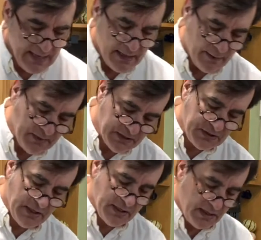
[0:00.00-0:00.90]
It's
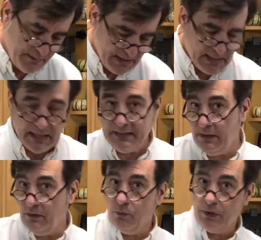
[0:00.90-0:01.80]
going to be a
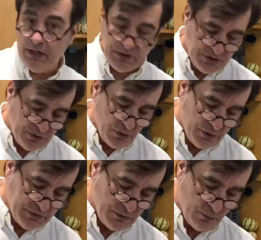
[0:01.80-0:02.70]
cocktail that we're going to stir.
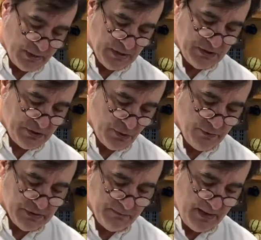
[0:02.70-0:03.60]
So we're going to stir
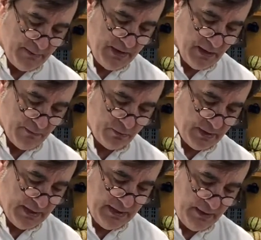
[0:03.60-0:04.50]
this baby up
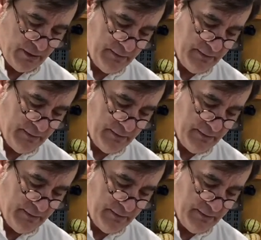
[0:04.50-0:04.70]
right here.